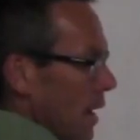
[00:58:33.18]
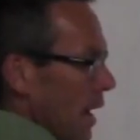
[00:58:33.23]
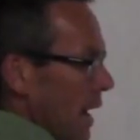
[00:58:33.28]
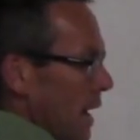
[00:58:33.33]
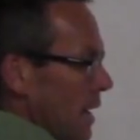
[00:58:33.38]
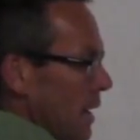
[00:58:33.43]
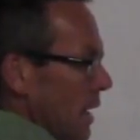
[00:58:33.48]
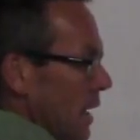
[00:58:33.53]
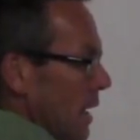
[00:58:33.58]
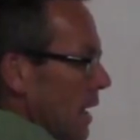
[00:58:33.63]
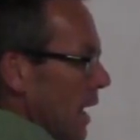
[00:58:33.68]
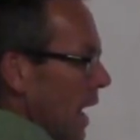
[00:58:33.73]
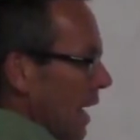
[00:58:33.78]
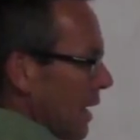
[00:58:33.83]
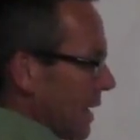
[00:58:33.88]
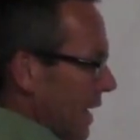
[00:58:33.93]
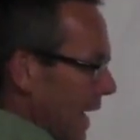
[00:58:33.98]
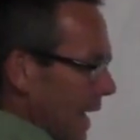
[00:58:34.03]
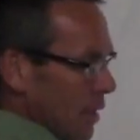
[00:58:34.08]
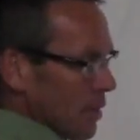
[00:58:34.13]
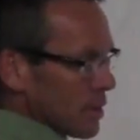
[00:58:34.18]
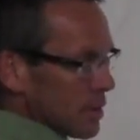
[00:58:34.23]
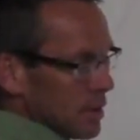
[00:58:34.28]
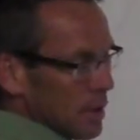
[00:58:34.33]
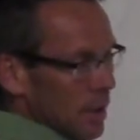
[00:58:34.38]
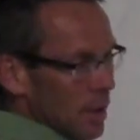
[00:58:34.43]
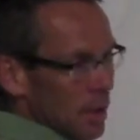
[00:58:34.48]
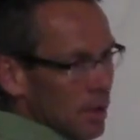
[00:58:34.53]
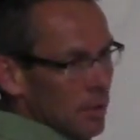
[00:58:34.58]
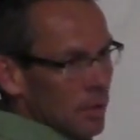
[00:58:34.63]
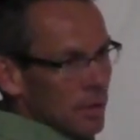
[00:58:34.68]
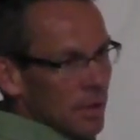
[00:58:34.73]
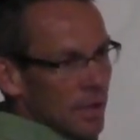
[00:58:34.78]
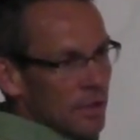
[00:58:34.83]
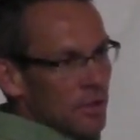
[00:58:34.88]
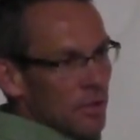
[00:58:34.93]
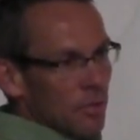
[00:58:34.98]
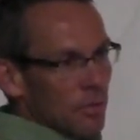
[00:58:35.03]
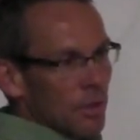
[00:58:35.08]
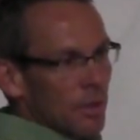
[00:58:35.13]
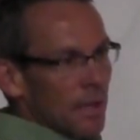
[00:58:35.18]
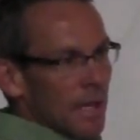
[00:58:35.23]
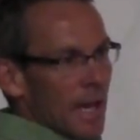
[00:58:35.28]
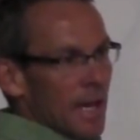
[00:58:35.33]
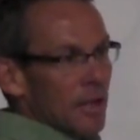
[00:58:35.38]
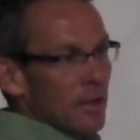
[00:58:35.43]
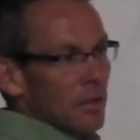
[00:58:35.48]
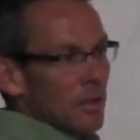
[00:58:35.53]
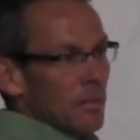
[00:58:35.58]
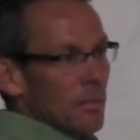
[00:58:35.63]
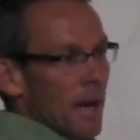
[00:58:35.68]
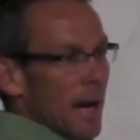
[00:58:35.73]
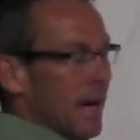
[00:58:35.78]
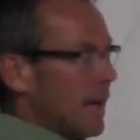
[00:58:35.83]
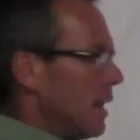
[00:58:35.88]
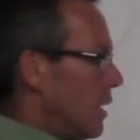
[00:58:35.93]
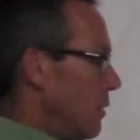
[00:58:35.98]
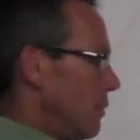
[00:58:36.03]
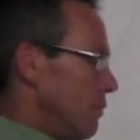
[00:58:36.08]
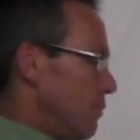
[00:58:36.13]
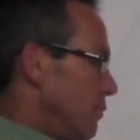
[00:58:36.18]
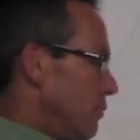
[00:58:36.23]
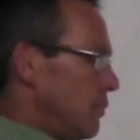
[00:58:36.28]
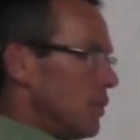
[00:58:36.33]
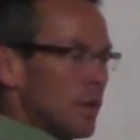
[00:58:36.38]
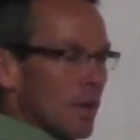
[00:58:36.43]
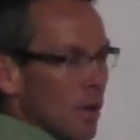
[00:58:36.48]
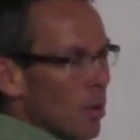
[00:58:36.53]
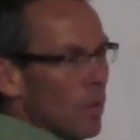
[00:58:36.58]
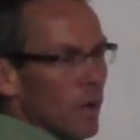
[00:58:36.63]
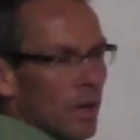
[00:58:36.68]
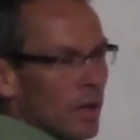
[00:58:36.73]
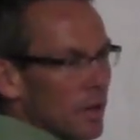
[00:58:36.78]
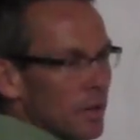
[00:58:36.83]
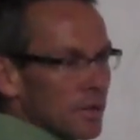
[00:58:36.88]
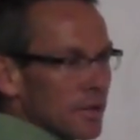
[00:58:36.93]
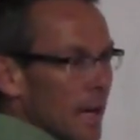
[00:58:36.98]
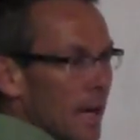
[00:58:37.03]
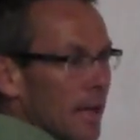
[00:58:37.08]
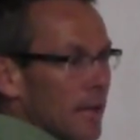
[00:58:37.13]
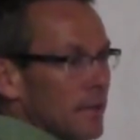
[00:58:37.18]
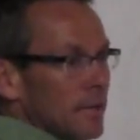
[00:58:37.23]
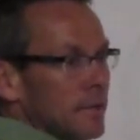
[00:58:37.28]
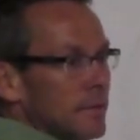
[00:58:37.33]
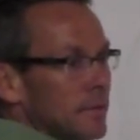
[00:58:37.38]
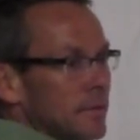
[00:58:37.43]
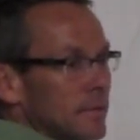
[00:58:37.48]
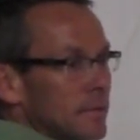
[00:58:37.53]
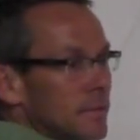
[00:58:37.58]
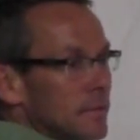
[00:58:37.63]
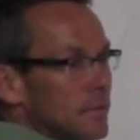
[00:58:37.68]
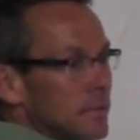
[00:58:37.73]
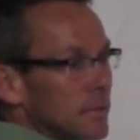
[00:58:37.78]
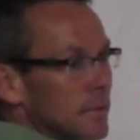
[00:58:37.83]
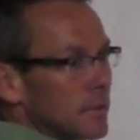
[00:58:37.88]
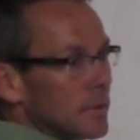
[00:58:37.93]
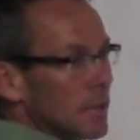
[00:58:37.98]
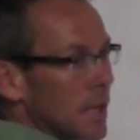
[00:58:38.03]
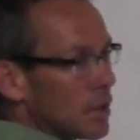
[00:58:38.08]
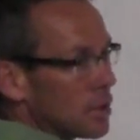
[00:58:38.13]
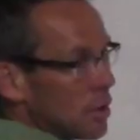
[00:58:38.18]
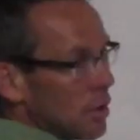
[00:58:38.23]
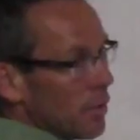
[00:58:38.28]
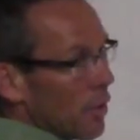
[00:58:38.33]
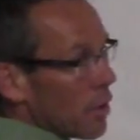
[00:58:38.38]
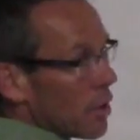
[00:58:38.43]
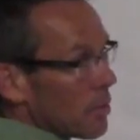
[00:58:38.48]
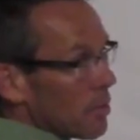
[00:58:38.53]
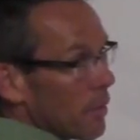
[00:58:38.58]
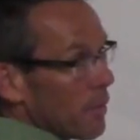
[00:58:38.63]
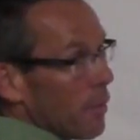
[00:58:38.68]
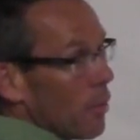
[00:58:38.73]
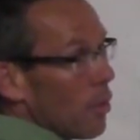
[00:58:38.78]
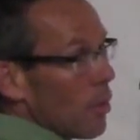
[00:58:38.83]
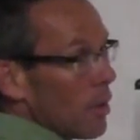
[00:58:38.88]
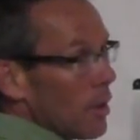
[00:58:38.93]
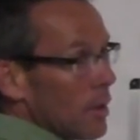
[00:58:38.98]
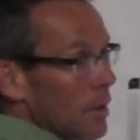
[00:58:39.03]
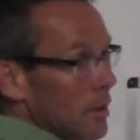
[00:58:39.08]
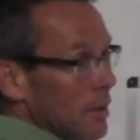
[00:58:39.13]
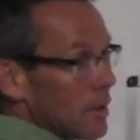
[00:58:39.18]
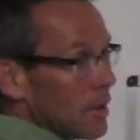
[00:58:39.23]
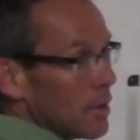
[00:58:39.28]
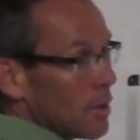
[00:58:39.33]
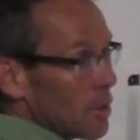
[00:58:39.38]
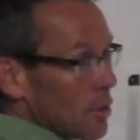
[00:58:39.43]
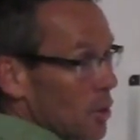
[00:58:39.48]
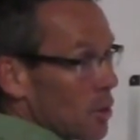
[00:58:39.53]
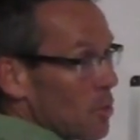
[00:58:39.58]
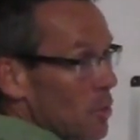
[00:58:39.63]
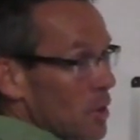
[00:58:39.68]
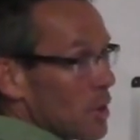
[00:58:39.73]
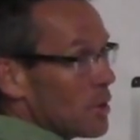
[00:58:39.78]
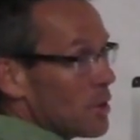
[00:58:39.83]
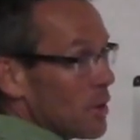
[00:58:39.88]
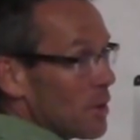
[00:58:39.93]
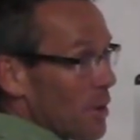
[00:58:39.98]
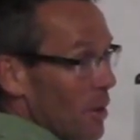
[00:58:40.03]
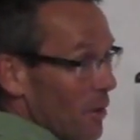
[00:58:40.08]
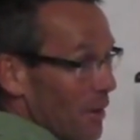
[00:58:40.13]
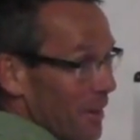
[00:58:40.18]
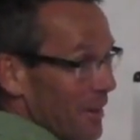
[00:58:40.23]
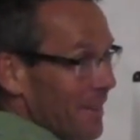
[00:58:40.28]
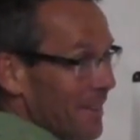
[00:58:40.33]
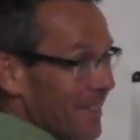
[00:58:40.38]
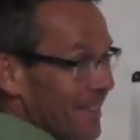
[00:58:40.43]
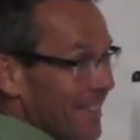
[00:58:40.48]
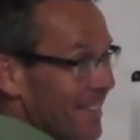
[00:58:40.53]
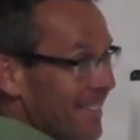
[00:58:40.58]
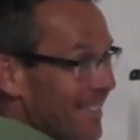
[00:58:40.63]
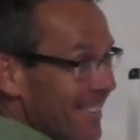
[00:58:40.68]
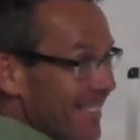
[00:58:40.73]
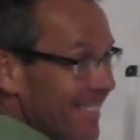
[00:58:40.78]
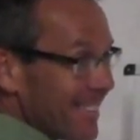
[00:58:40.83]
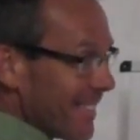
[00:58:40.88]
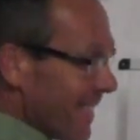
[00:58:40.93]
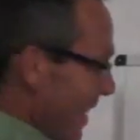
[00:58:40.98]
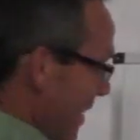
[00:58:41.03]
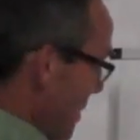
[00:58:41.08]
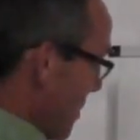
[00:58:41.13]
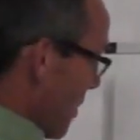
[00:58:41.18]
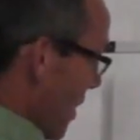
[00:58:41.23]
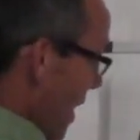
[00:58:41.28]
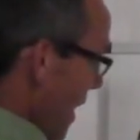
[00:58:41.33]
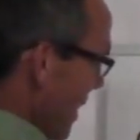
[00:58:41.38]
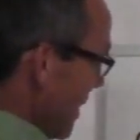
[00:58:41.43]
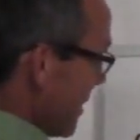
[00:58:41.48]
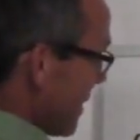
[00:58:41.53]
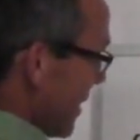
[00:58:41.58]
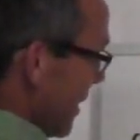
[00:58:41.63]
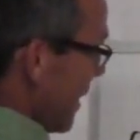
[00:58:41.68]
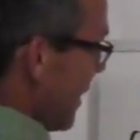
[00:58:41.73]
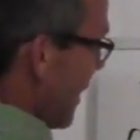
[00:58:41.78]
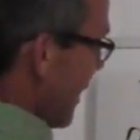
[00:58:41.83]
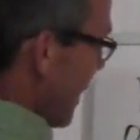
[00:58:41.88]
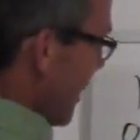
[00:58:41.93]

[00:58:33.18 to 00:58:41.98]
All right? I guarantee you, unless you're really anal about it, you know where close goes at. Unless you've heard it before, you're the only one that should know. Otherwise,